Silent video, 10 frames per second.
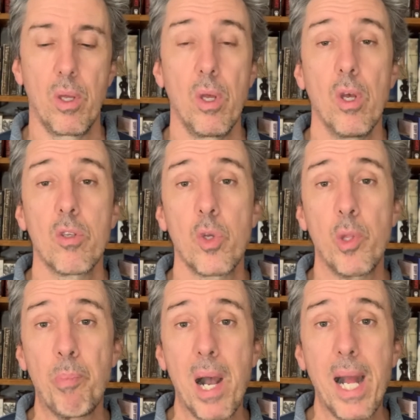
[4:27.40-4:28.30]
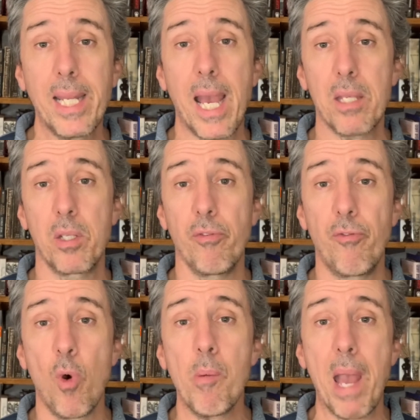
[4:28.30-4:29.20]
So the podcasting
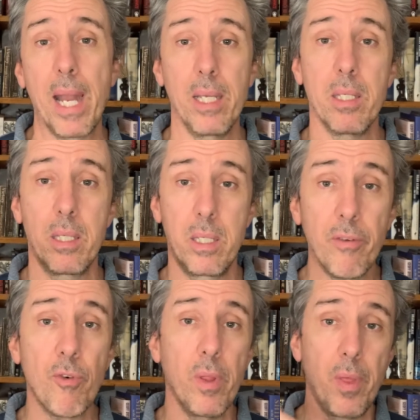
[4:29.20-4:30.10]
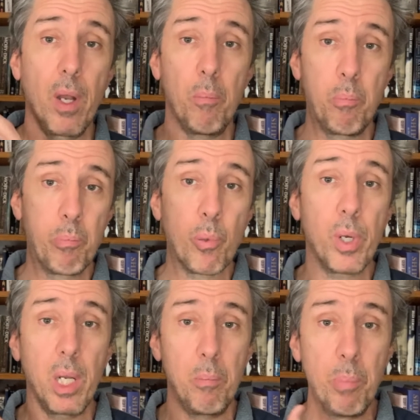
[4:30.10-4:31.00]
format is different than a
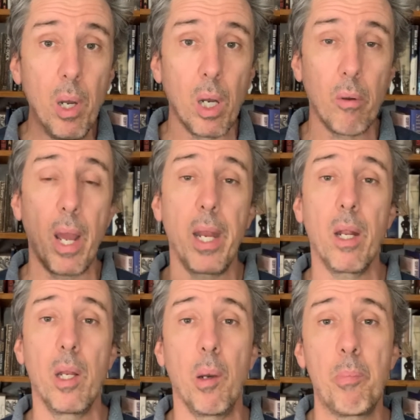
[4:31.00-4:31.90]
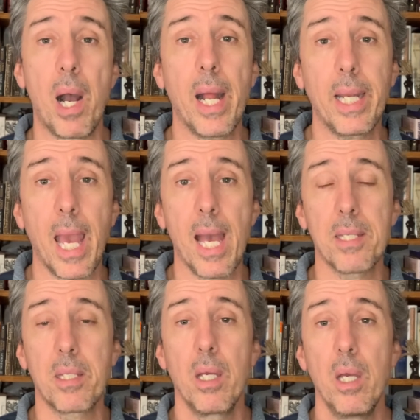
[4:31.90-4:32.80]
printed book, right? A
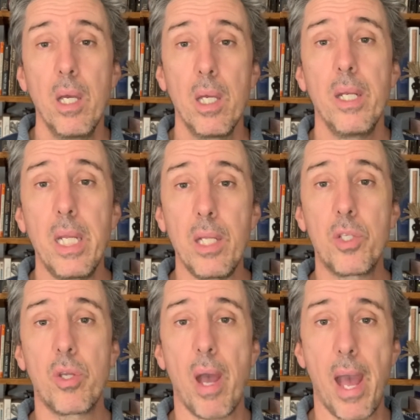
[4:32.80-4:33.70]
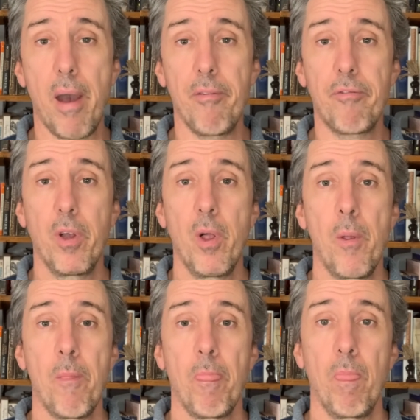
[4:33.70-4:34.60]
podcast needs to have
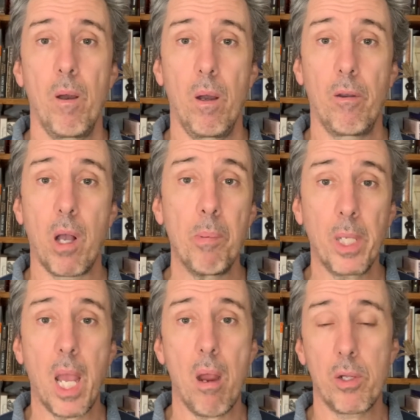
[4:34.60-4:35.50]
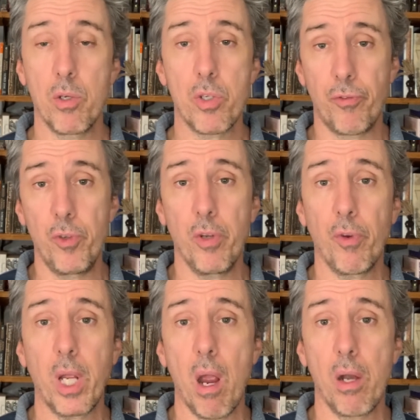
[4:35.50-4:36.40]
a couple of characters, a few
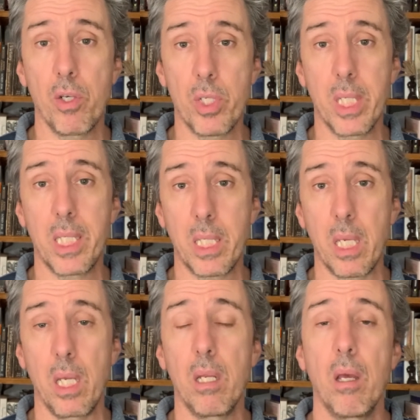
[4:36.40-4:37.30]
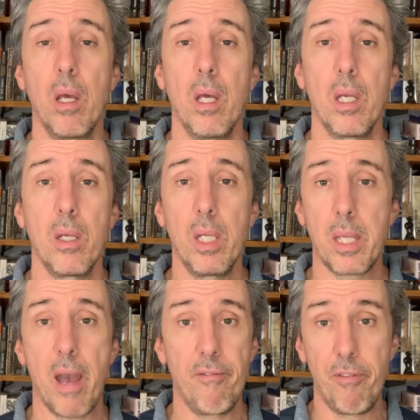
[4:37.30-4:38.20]
different characters in a scene. You need to
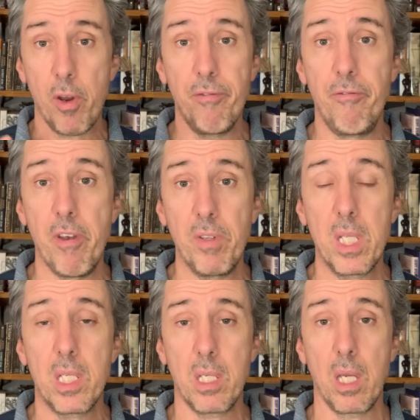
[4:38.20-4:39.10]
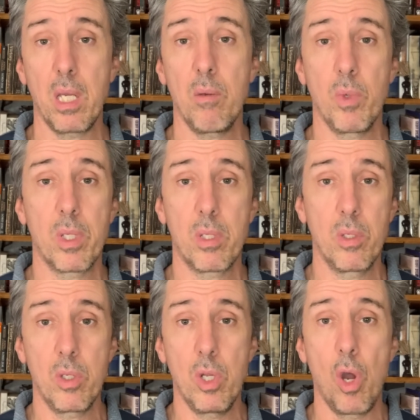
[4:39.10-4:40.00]
have a very vivid scene with,
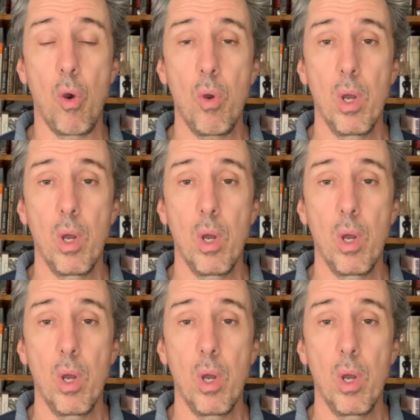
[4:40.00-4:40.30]
you know,